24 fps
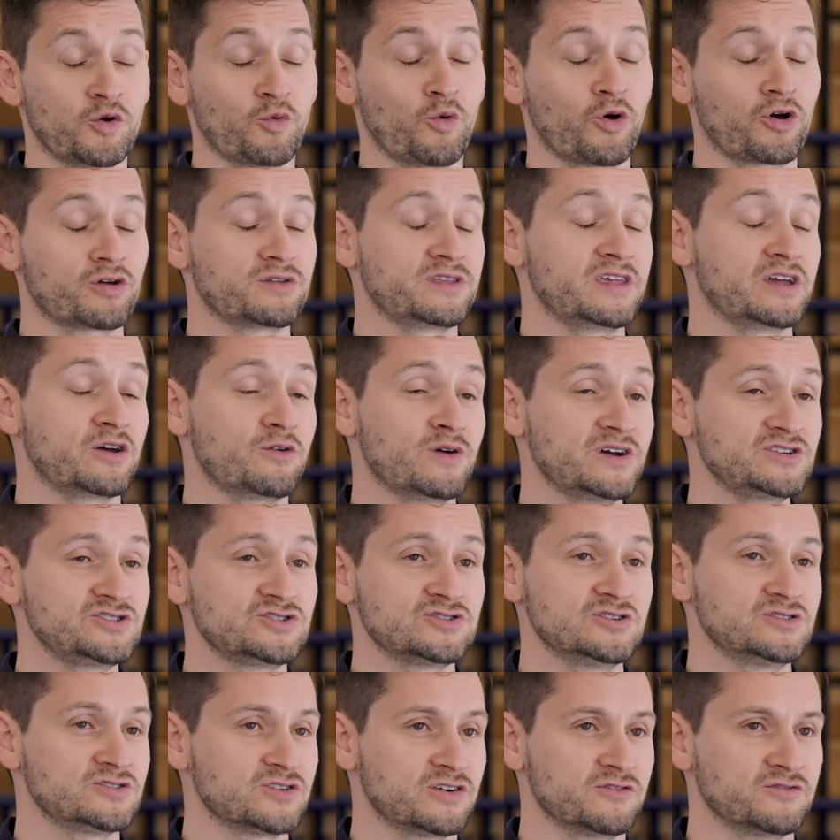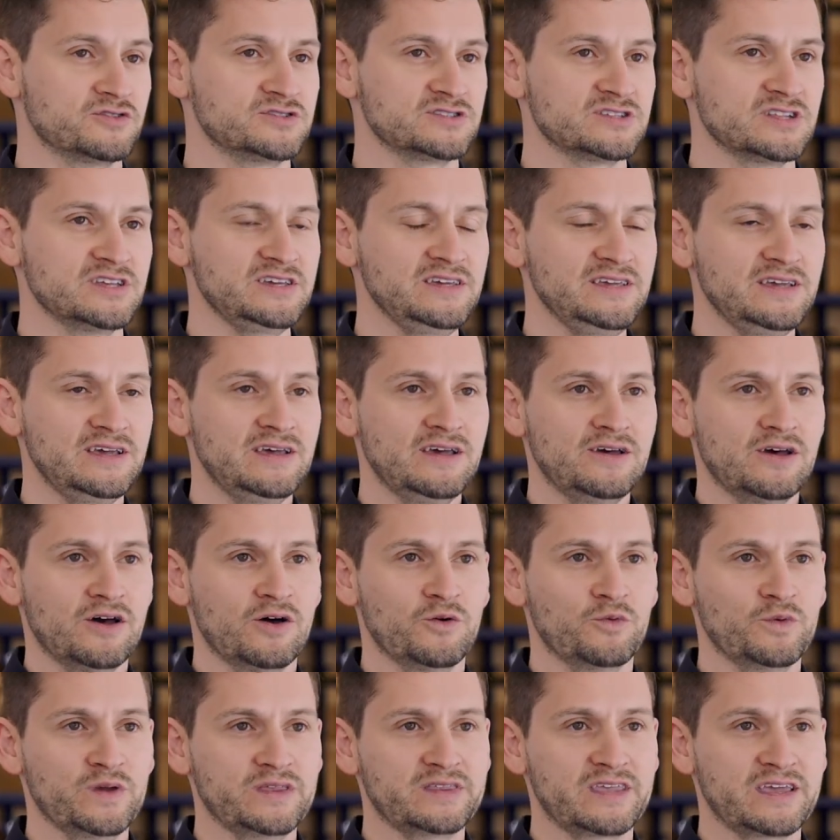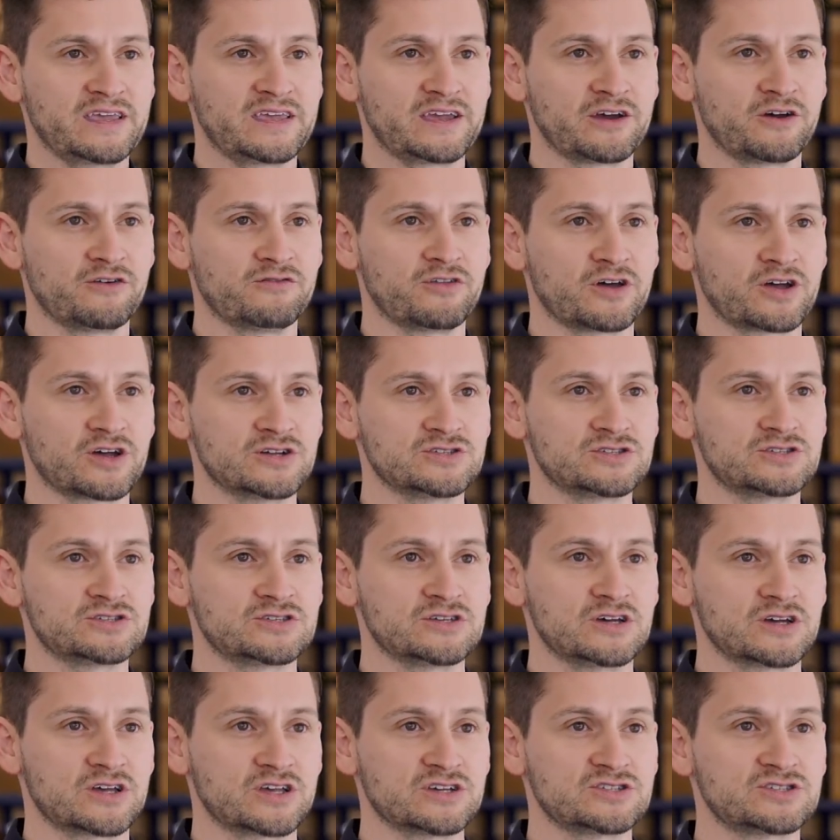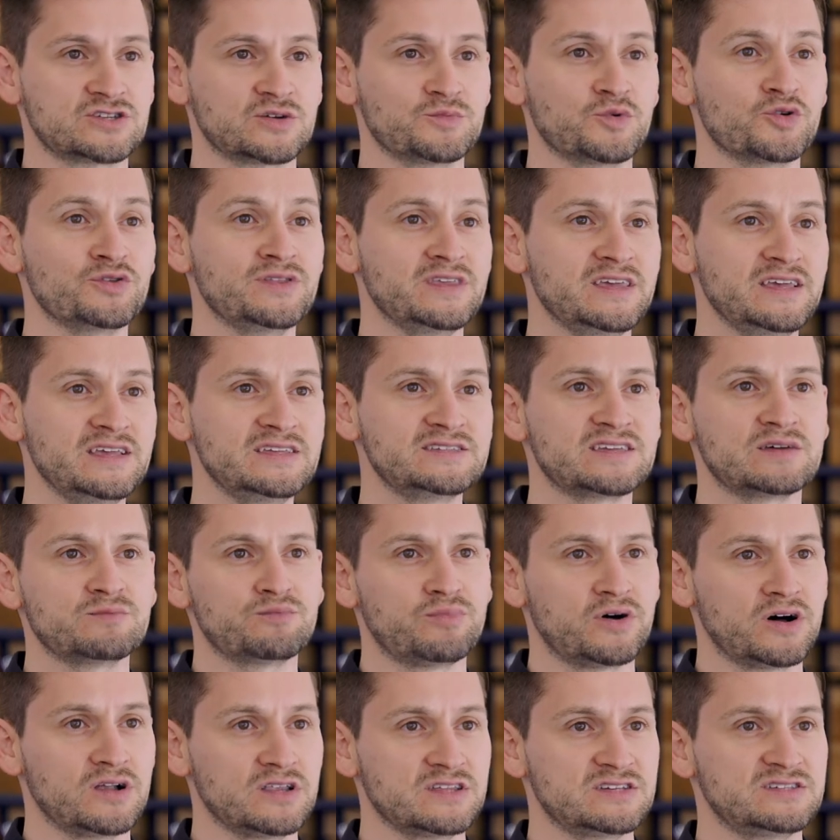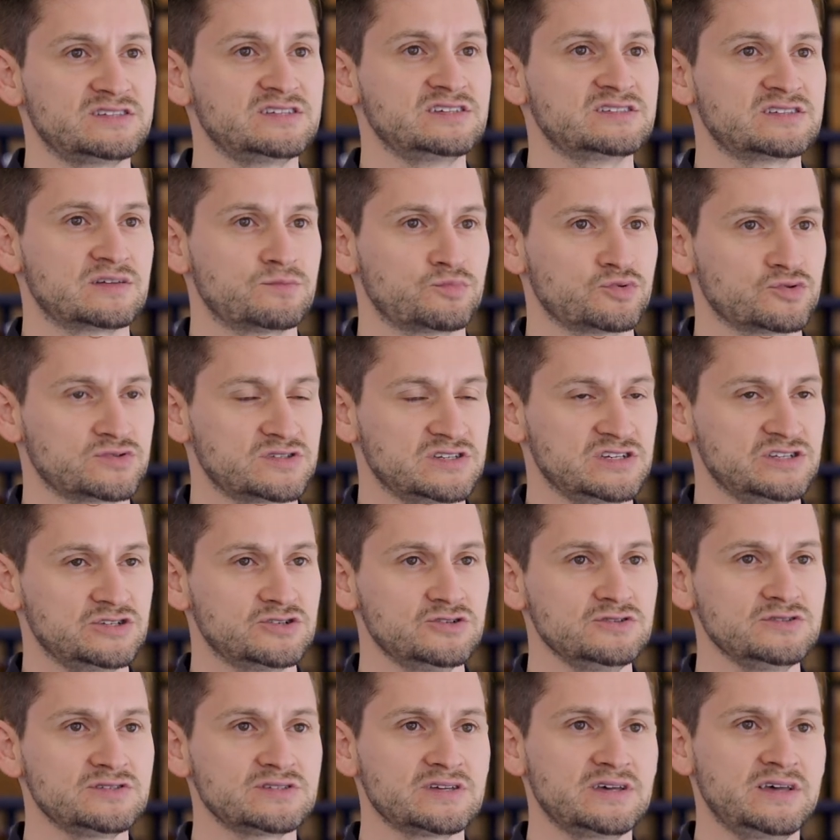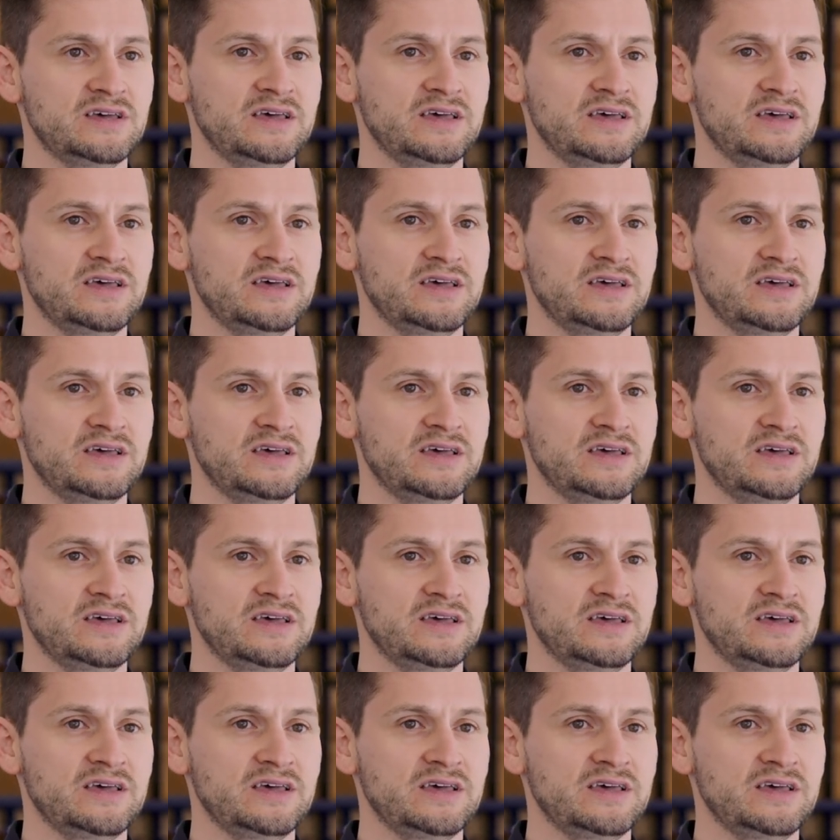The warranty questions, obviously. We take care of the customer needs and policies and procedures.